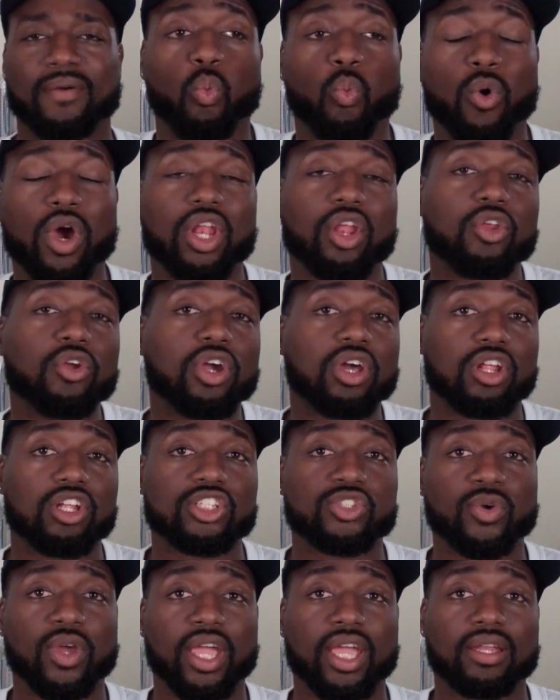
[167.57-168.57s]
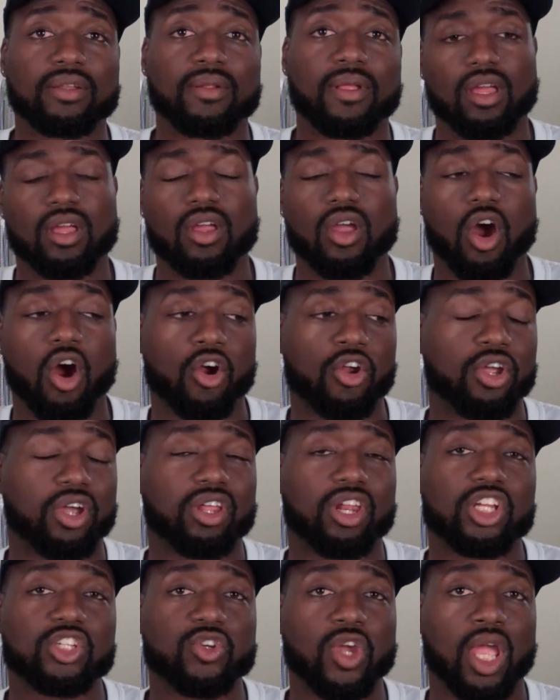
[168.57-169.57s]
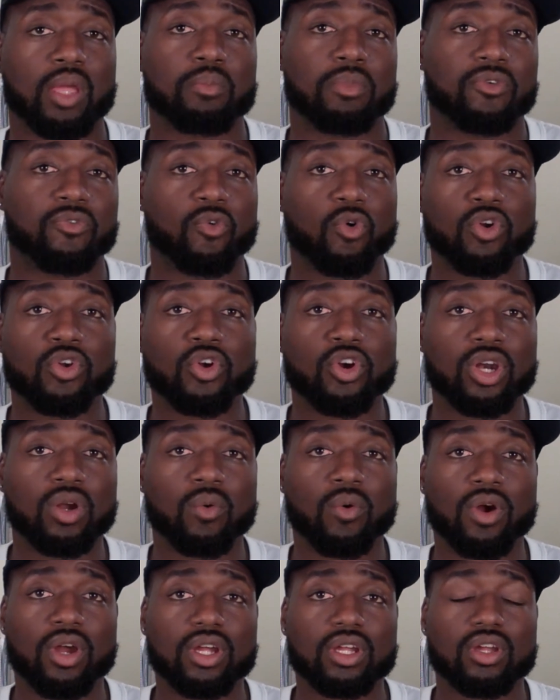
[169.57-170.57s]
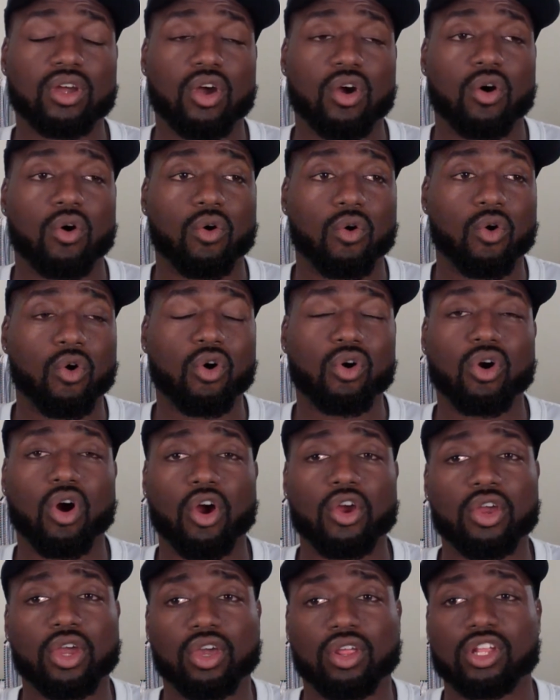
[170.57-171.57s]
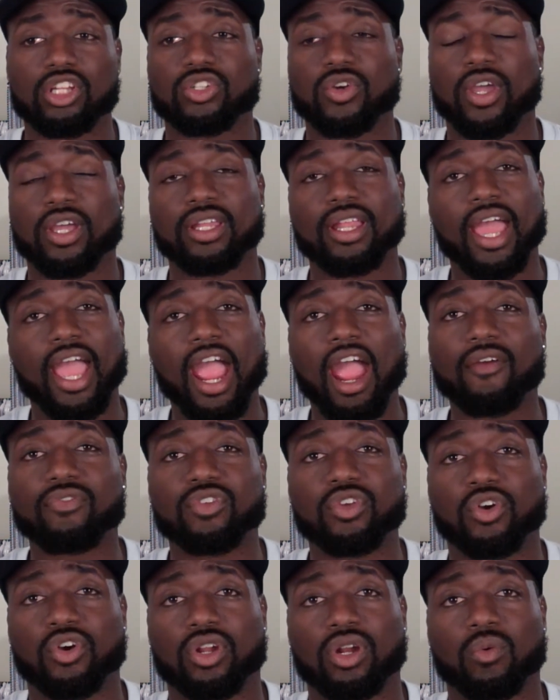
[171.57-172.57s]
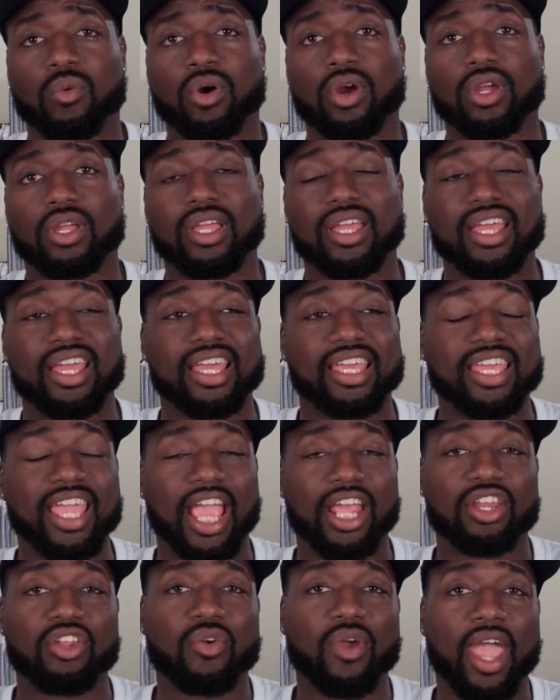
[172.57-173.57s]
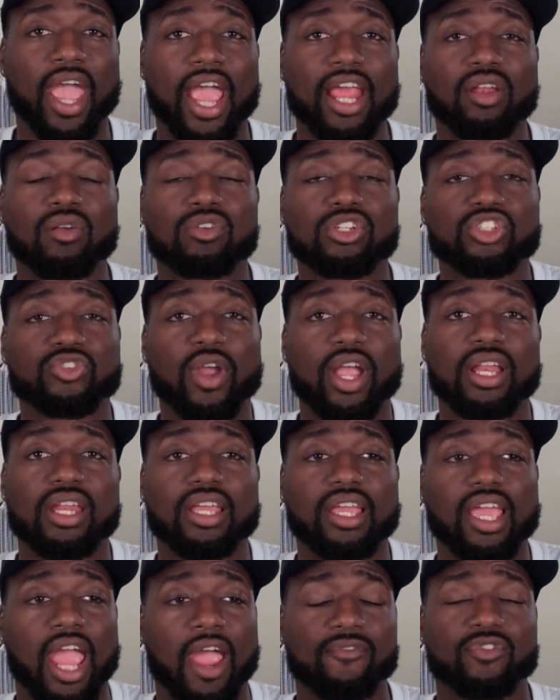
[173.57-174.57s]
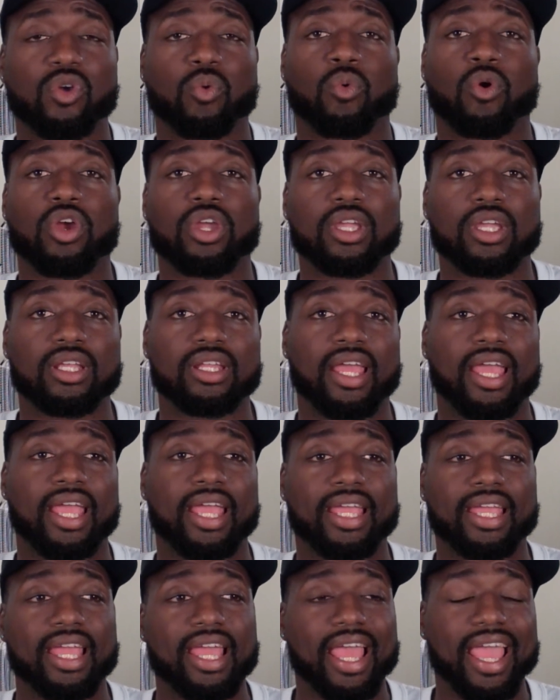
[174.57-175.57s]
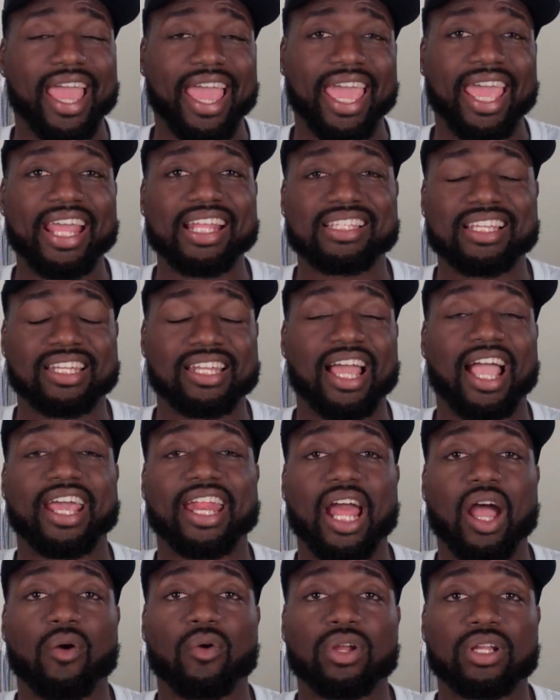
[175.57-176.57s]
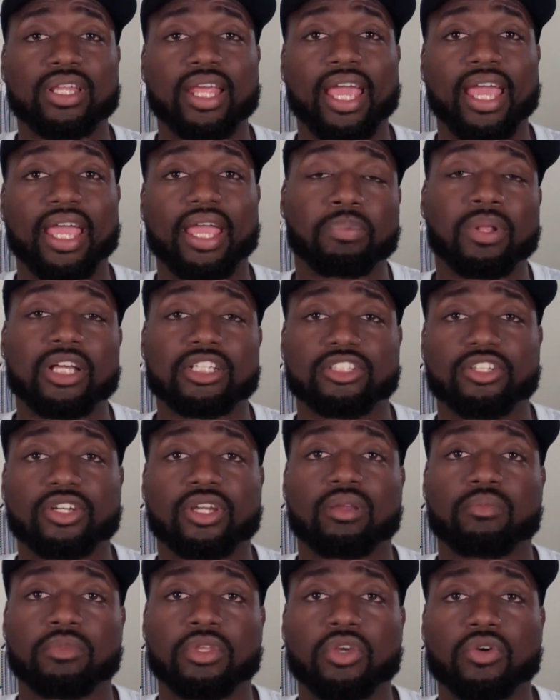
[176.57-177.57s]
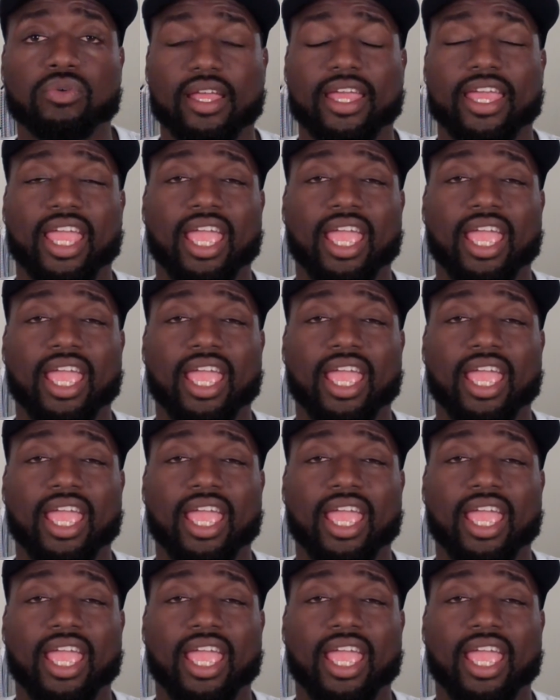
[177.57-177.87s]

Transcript: When are you going to train? Are you going to train before you go to work? Or are you going to train after you go to work? Can you handle training after working a 8 to 9 hour day plus the commute?